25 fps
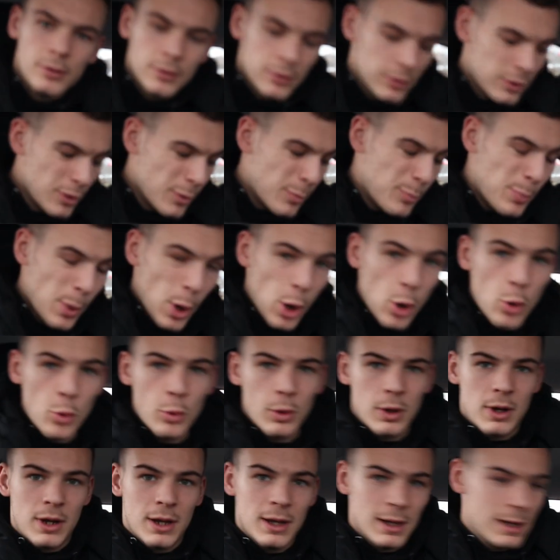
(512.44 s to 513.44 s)
The bulk
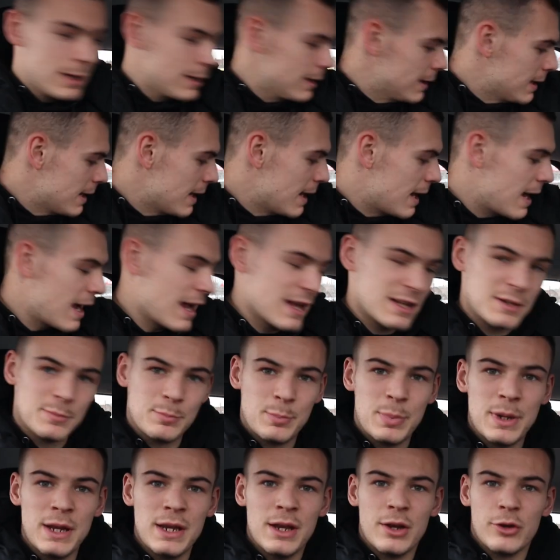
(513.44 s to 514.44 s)
has
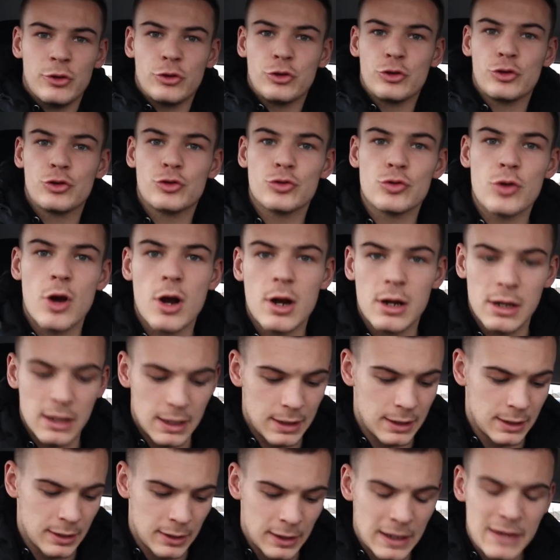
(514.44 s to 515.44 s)
been
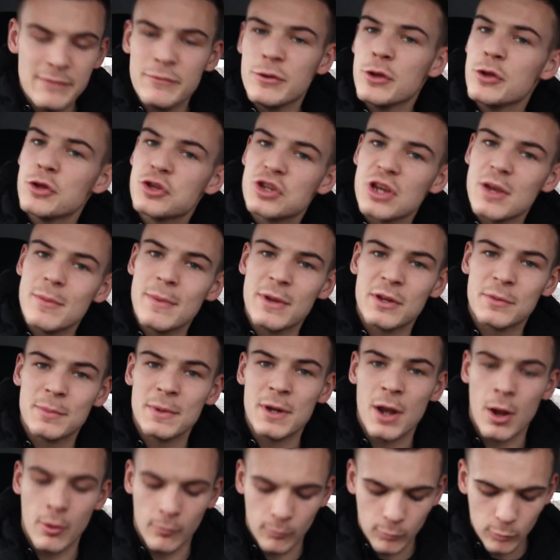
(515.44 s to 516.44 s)
struggling. Even though the gym has
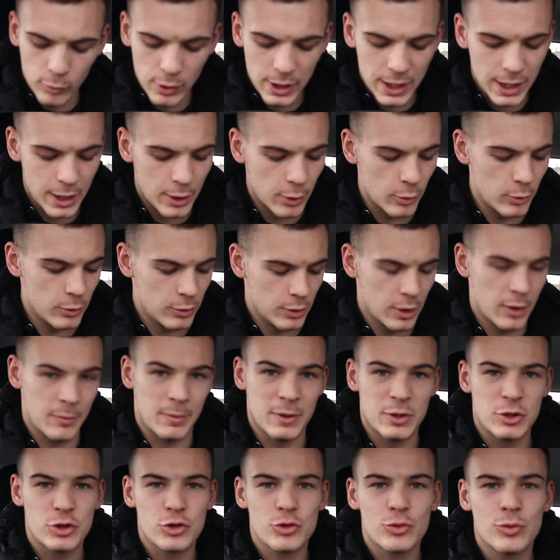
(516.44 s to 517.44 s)
been unreal, I've
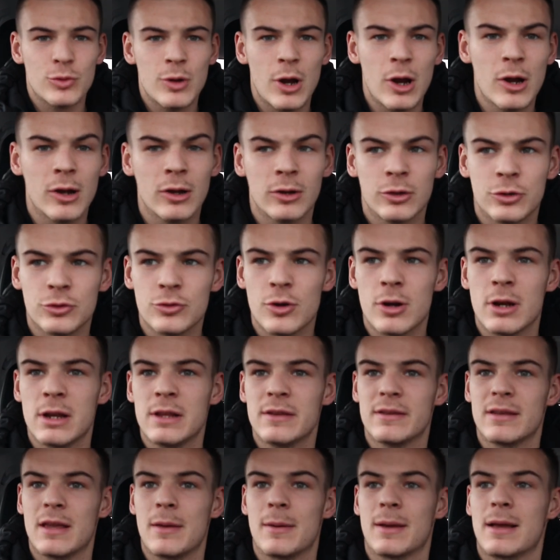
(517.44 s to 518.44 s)
been
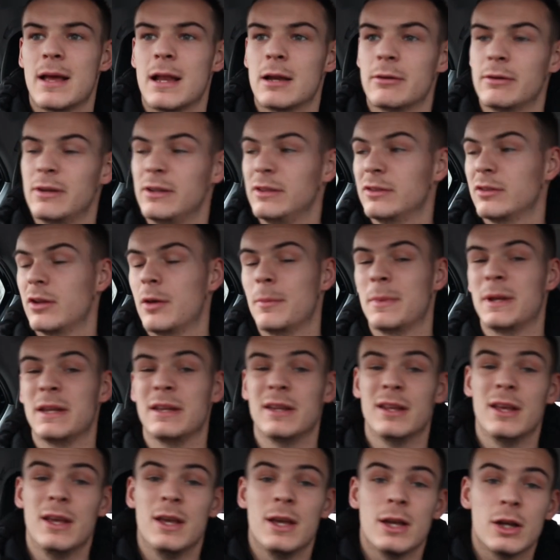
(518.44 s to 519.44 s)
struggling to get the calories. I mean,
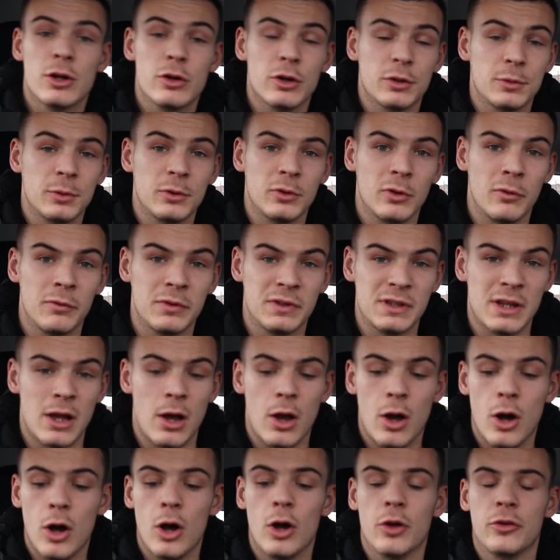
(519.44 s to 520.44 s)
Christmas is obviously a
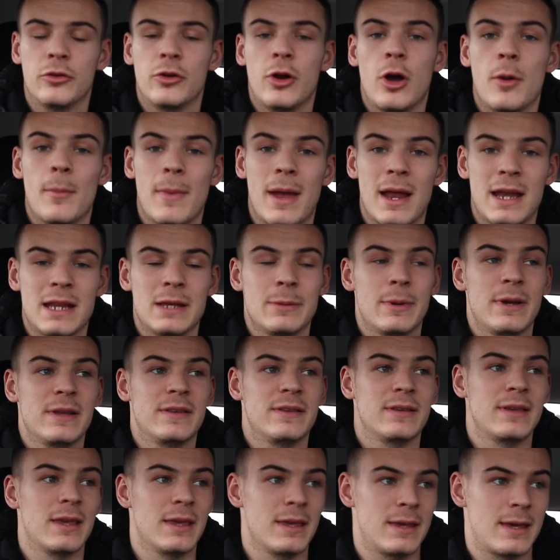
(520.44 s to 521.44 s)
hard time anyway
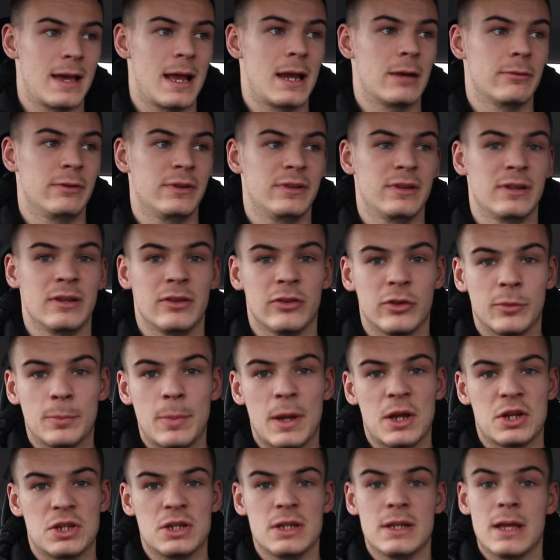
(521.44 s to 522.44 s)
to get your calories in,
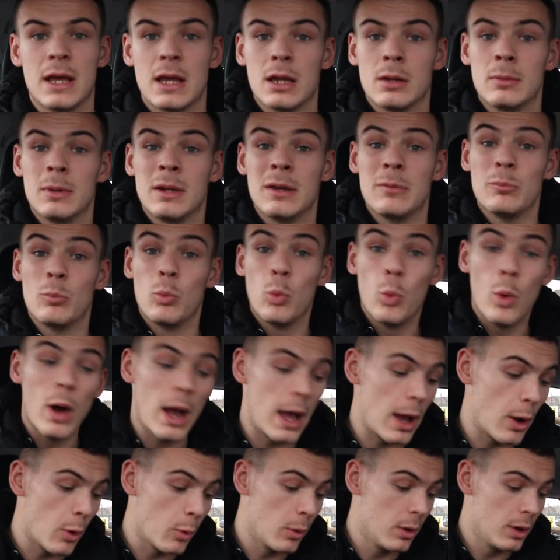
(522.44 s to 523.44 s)
especially getting them in
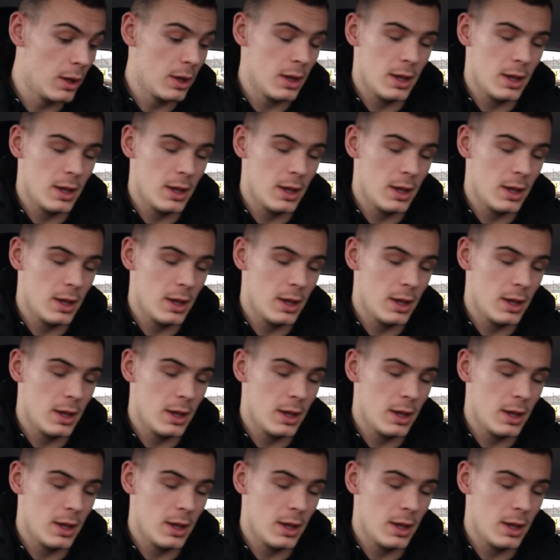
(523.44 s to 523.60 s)
well.